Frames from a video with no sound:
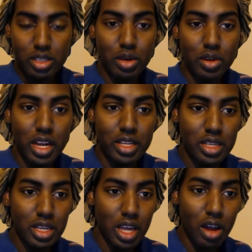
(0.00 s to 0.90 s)
So that is
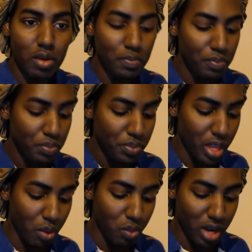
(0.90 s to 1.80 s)
it, y'all.
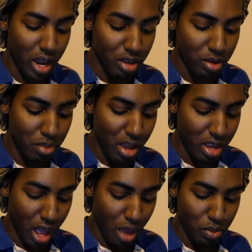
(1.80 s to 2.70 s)
Yeah, when I come
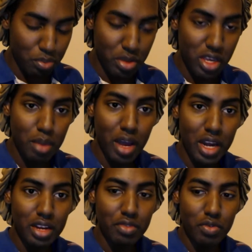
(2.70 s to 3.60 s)
back, I will be in my
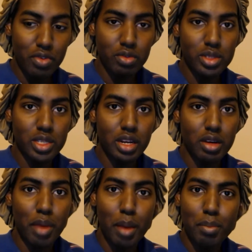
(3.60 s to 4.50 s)
living room set
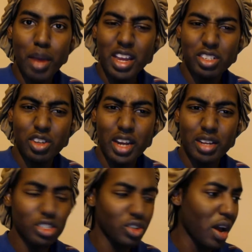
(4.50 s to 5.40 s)
up. I might try
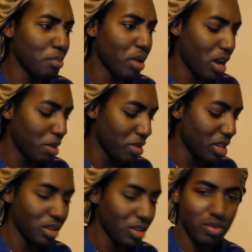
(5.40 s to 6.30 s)
the tripod
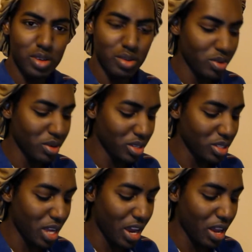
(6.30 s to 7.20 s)
method. We're going to
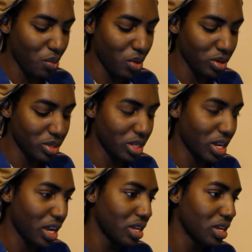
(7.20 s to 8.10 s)
see how that works
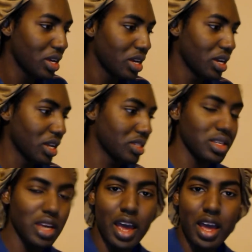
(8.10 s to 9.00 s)
today and
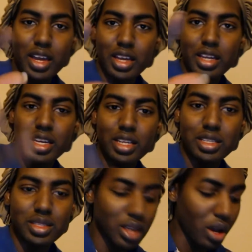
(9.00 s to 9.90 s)
see how I can get
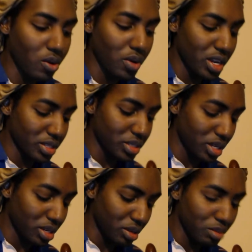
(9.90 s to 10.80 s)
this going here and
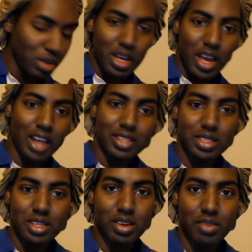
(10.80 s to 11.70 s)
set up. I
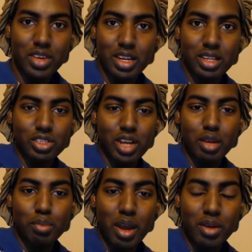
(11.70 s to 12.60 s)
still have yet to
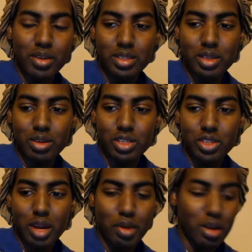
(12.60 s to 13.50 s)
try to mount this on the
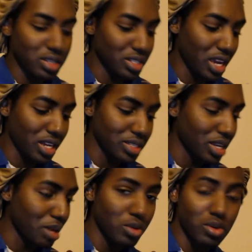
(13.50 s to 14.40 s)
tripod because, like I
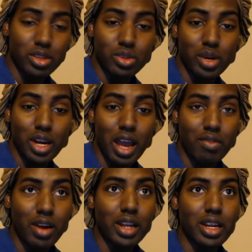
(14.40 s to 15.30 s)
said, I'm going through a
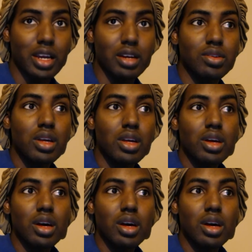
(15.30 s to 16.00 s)
lot right now.